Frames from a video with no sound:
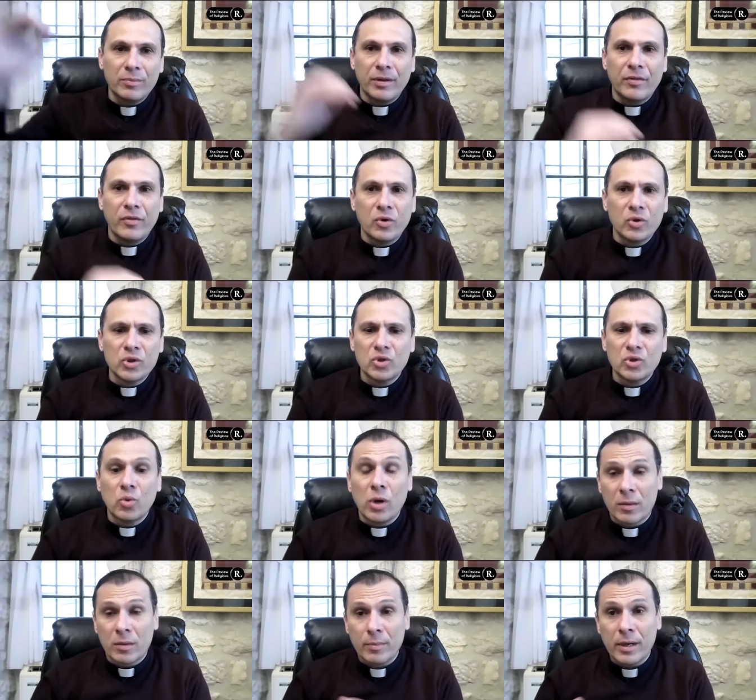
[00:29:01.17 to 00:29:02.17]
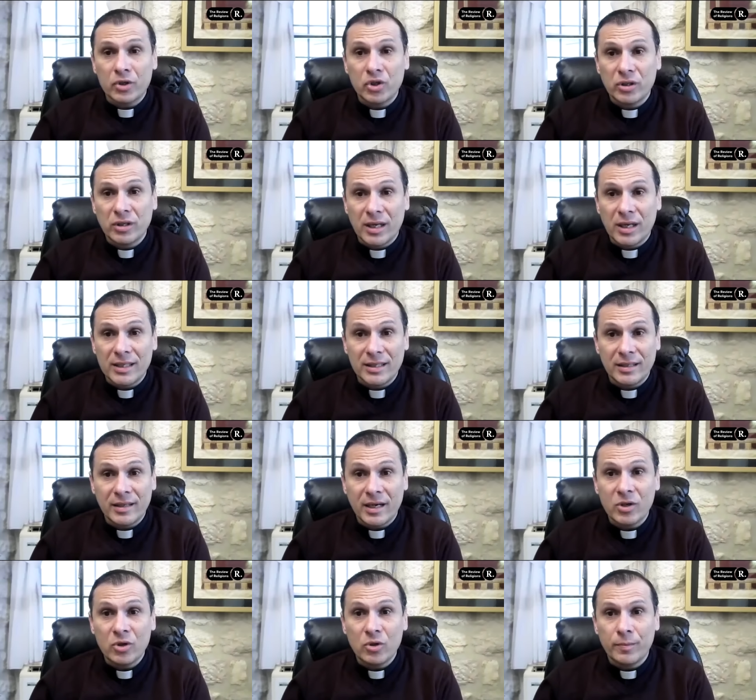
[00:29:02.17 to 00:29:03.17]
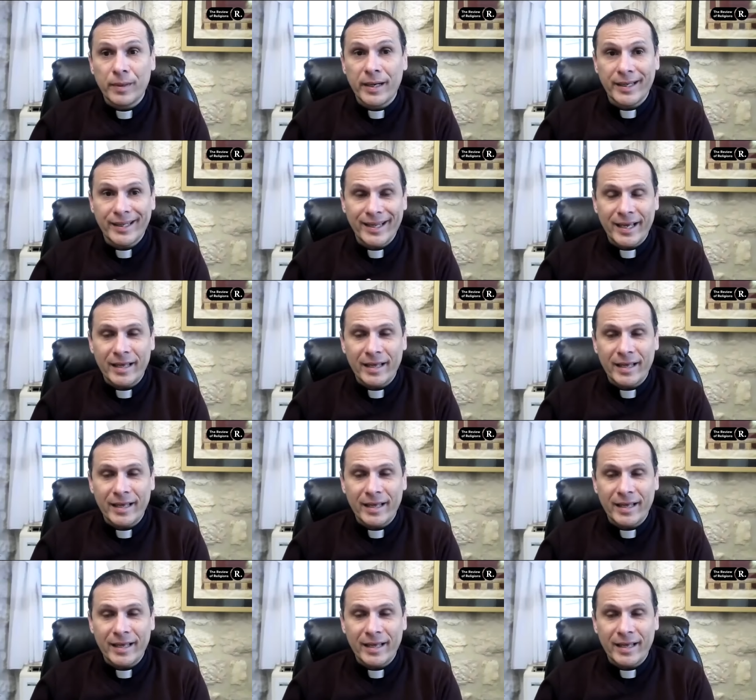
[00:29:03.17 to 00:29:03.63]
but those who are marginalized and occupied